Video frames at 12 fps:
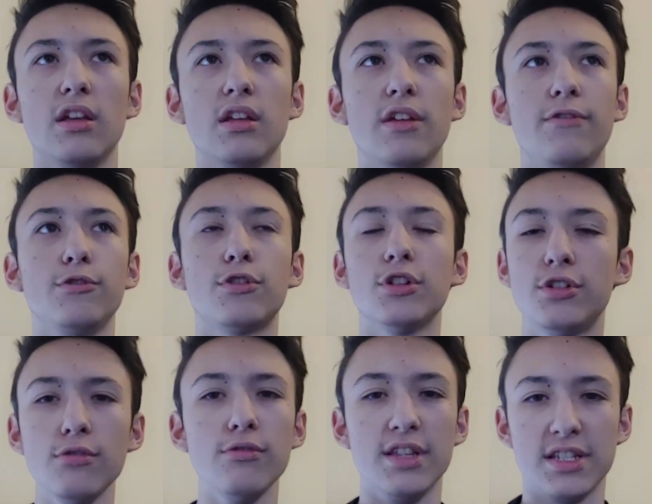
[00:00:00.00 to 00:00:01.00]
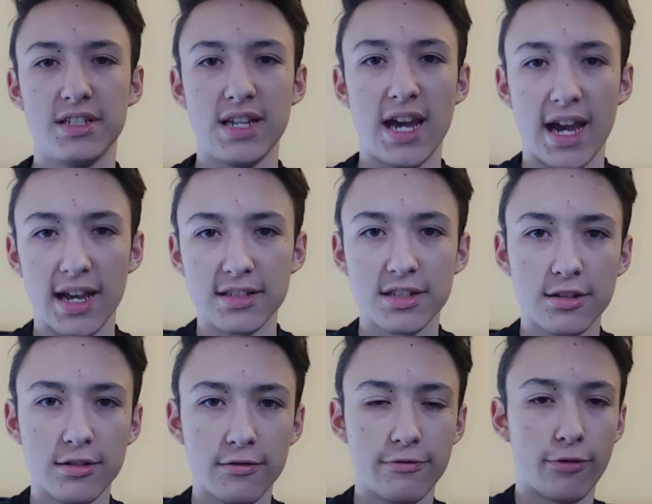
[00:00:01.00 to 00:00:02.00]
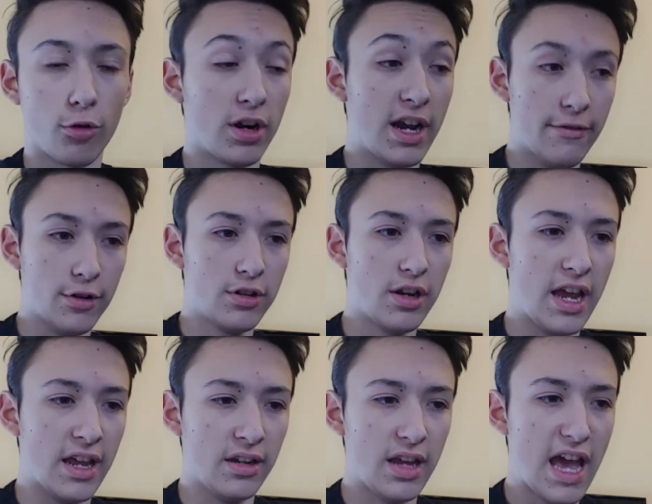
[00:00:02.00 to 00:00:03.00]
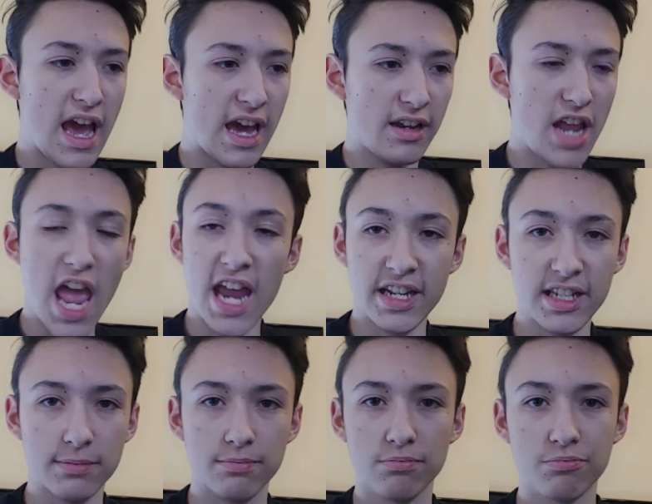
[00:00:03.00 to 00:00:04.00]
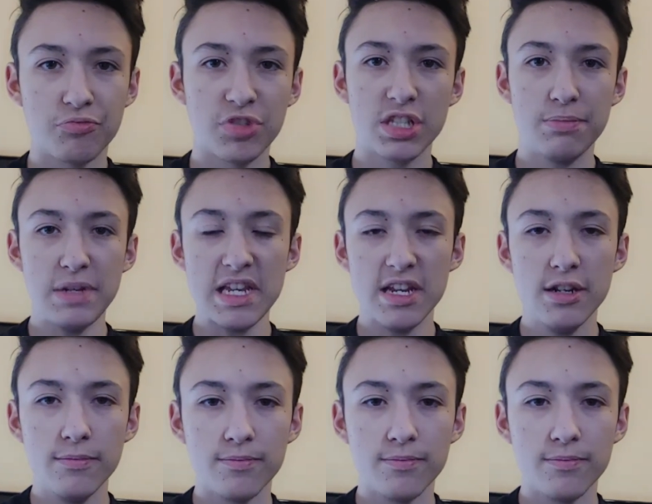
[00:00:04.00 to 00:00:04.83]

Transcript: If you could do this task forever and at any speed,